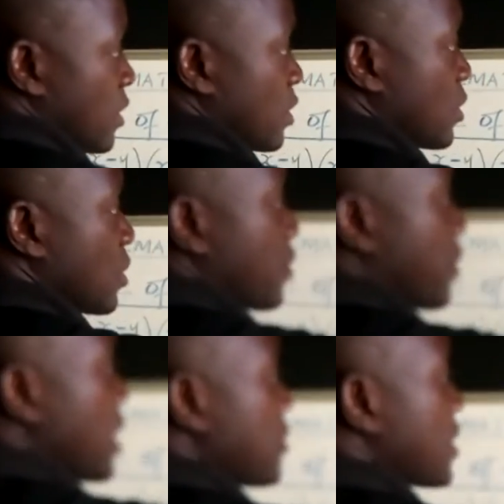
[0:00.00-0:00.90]
So
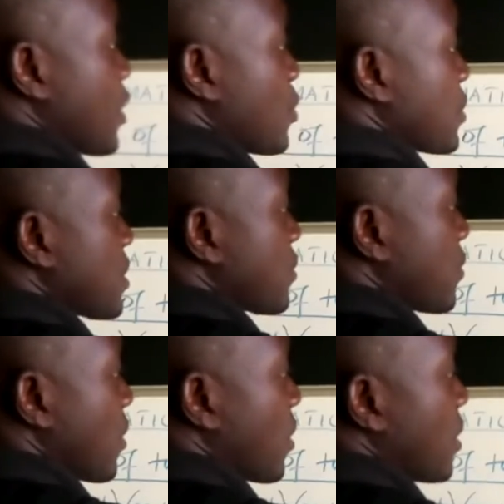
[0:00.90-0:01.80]
5 times
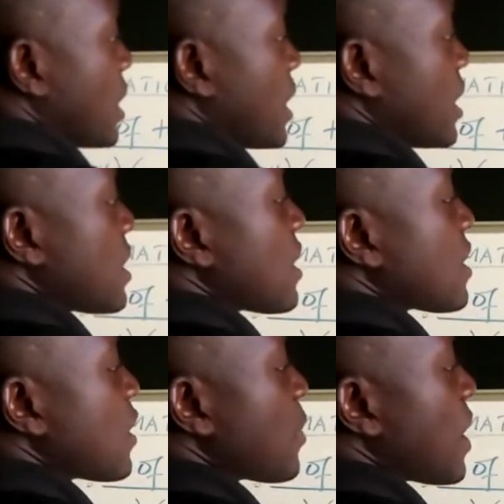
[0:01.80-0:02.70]
4 is the
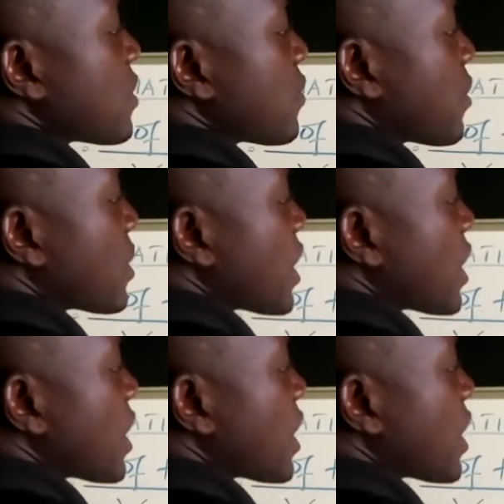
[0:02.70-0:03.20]
same as 4